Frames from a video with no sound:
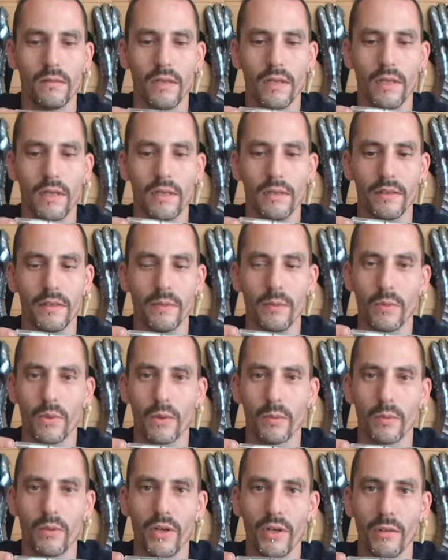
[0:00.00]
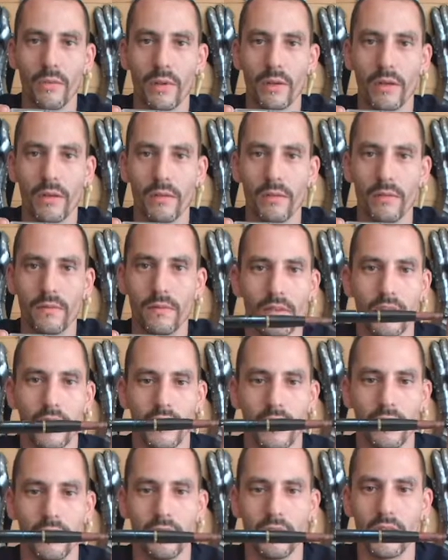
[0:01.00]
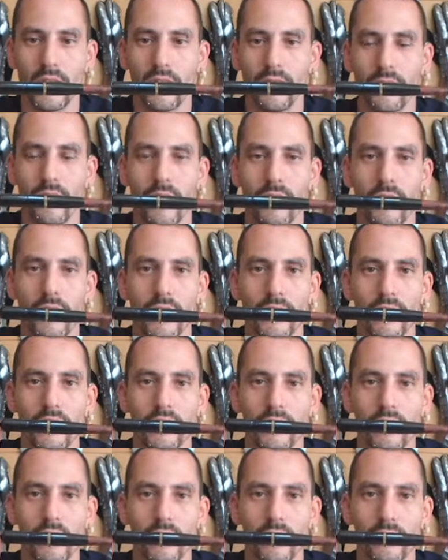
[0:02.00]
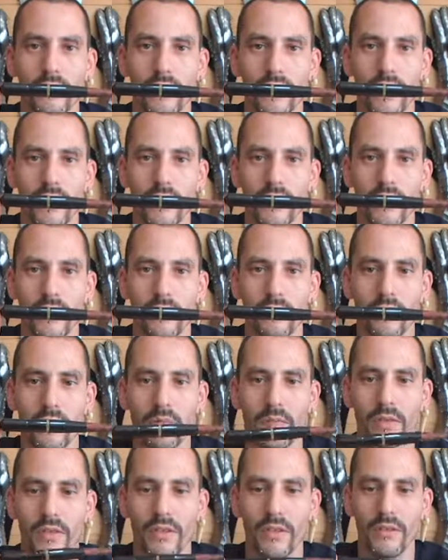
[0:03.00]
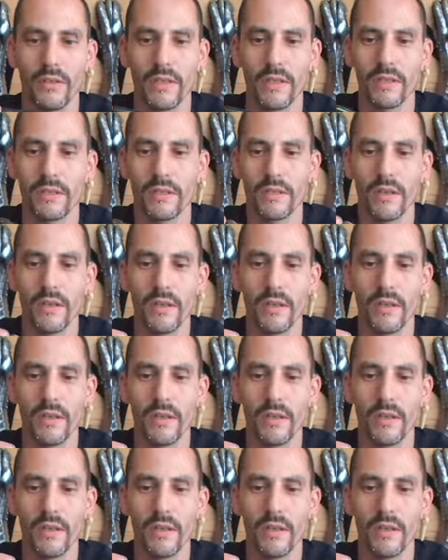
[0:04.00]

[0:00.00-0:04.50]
and they work pretty well. And another variation, glue together different materials.